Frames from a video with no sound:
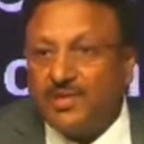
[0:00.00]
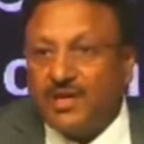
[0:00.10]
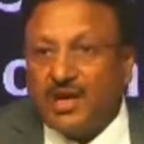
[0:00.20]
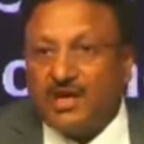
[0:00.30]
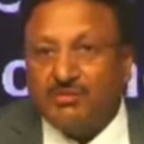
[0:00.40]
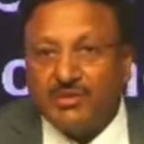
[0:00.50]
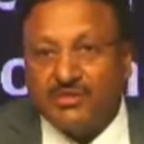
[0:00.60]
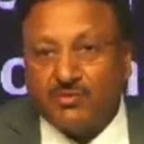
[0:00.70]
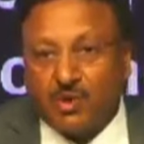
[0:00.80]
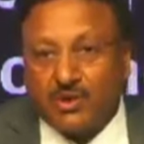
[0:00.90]
And
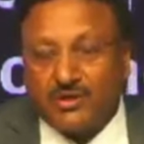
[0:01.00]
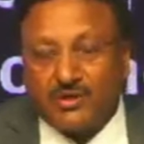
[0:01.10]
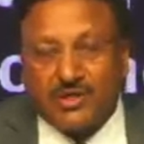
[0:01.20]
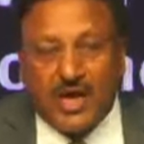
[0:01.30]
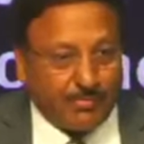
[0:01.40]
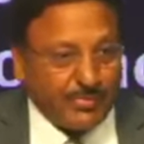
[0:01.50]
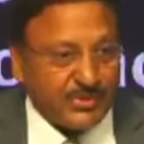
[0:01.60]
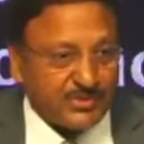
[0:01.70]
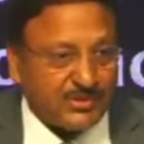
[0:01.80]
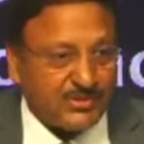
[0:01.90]
imagine what
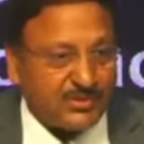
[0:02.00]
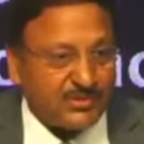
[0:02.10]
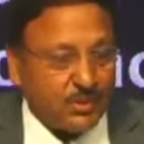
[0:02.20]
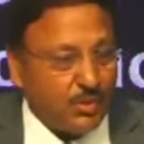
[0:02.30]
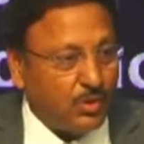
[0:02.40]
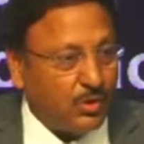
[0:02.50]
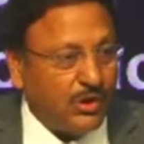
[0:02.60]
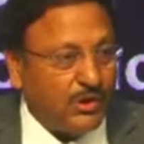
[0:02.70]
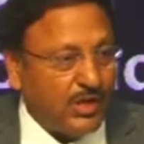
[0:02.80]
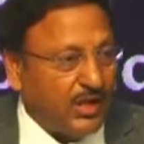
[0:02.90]
happens whole
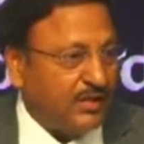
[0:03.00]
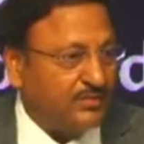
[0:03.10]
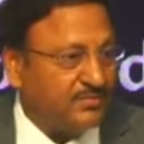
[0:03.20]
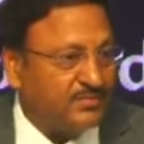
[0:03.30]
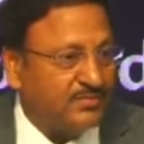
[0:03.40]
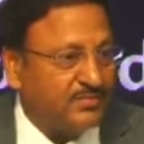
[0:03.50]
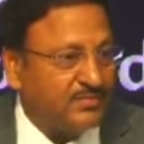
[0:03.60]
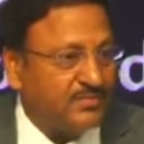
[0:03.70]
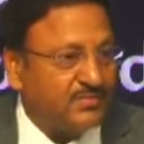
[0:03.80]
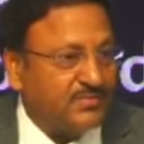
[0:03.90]
day.
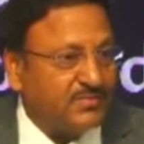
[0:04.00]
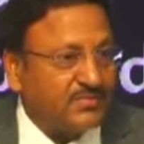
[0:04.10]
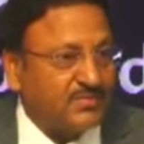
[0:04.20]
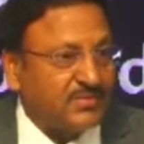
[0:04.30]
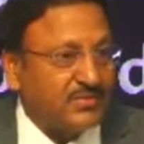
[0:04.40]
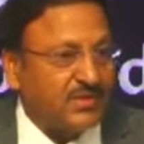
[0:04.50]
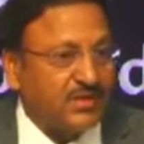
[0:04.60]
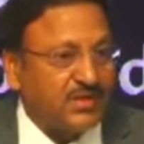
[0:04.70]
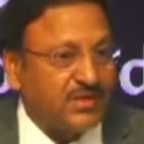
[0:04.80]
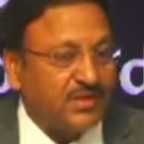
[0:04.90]

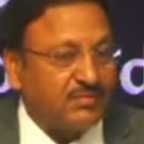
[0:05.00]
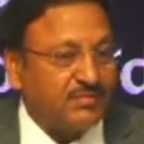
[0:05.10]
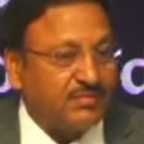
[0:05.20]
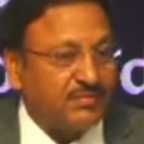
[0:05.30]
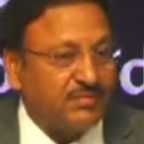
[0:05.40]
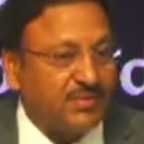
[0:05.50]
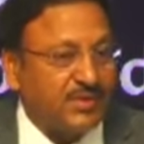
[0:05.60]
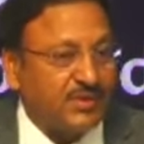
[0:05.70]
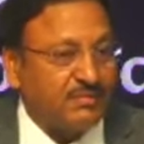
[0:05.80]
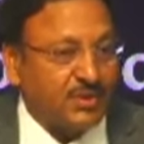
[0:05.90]

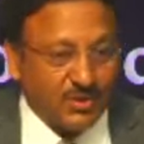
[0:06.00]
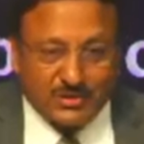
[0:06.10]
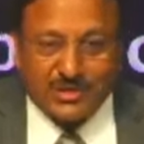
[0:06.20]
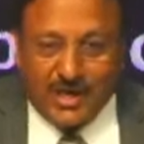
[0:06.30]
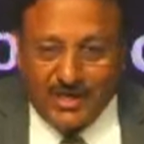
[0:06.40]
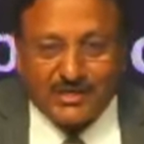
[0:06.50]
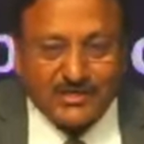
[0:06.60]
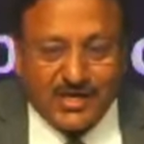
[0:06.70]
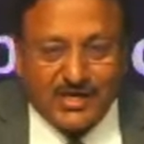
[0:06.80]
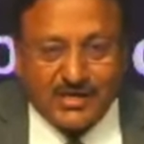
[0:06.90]
Because I
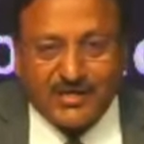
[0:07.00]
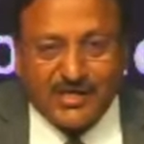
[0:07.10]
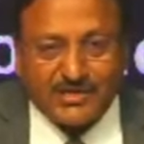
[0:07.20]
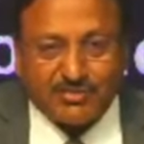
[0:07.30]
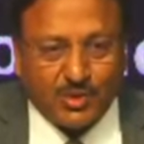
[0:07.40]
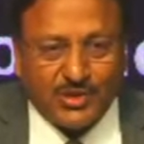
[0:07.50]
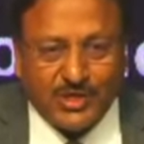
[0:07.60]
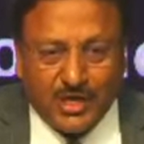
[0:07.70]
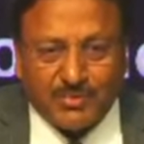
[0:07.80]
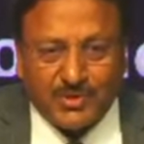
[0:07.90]
understand it gets more
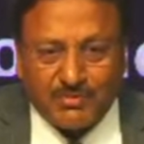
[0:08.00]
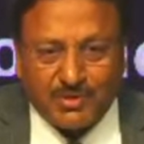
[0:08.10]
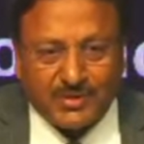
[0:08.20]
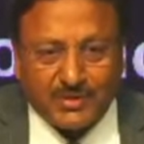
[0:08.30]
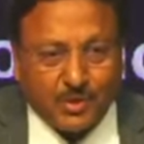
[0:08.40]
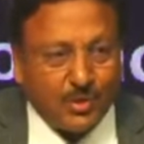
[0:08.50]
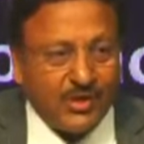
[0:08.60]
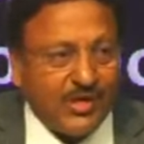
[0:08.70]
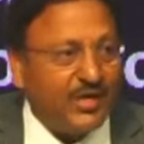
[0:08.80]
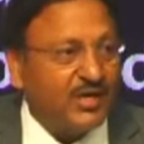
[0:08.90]
TRP, but it whole
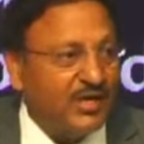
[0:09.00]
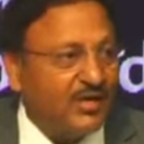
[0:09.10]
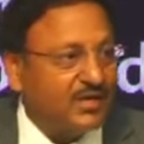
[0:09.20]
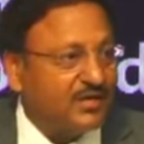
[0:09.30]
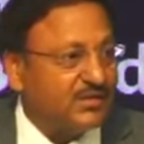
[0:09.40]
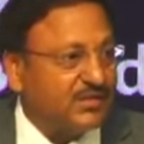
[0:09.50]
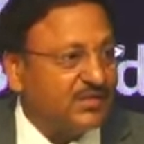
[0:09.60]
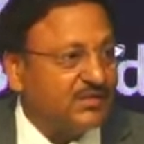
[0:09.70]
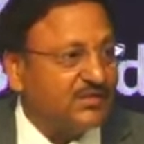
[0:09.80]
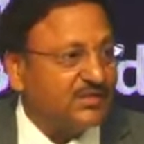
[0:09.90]
day,
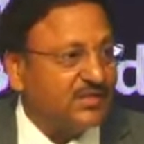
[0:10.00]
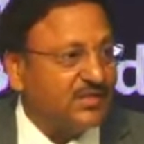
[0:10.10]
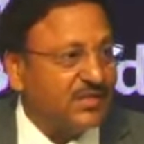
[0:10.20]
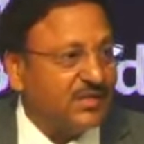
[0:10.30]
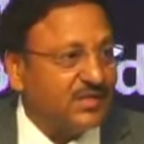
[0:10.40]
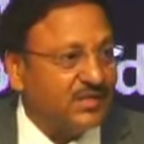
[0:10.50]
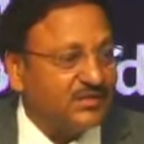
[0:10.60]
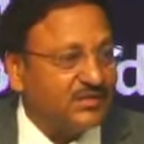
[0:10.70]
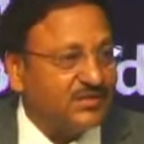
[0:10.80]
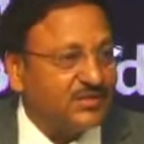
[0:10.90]
these
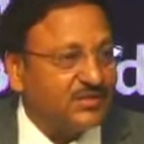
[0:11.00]
is